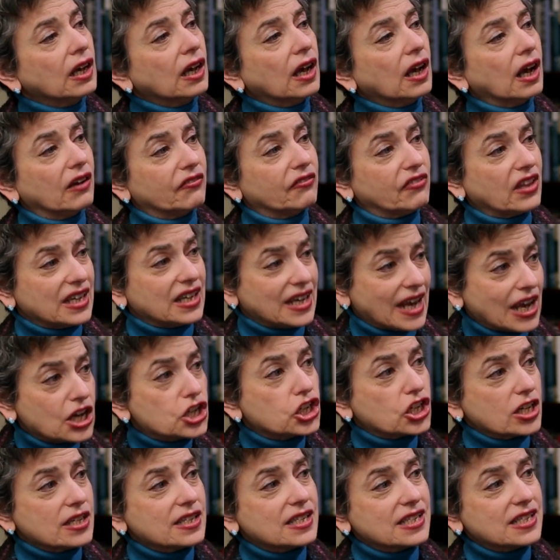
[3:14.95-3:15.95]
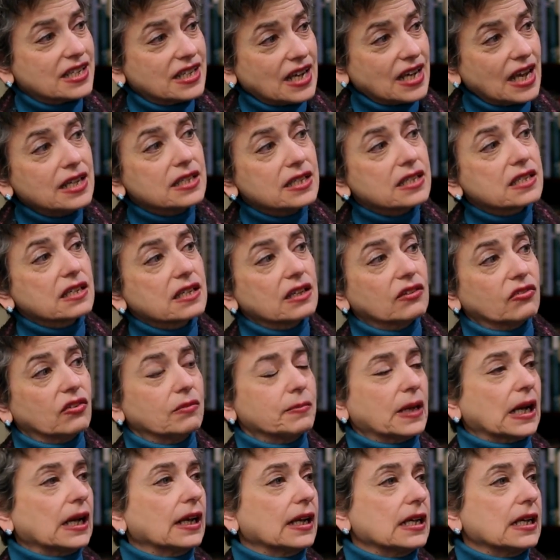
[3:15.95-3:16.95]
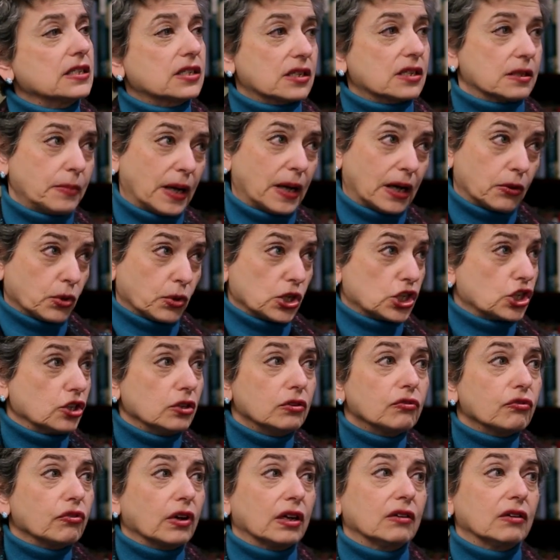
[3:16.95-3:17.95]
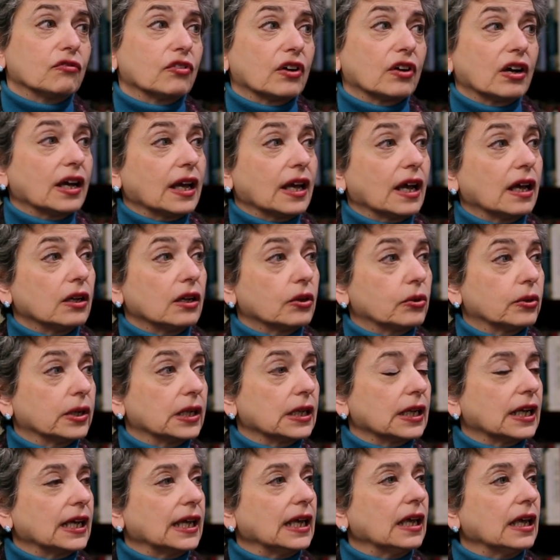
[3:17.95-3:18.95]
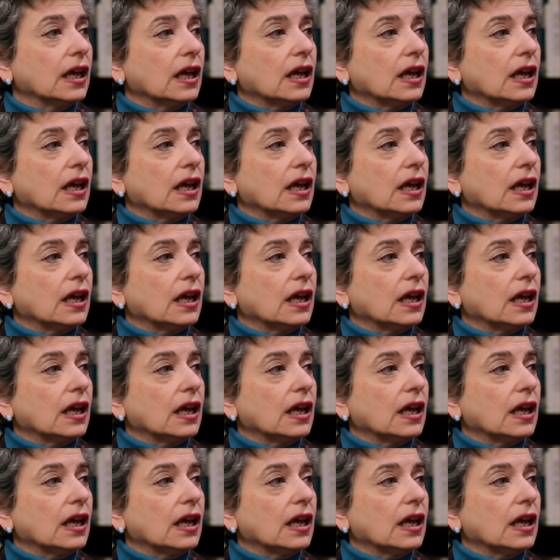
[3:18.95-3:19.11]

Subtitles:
of the nation states of the Middle East, about which you've written very eloquently,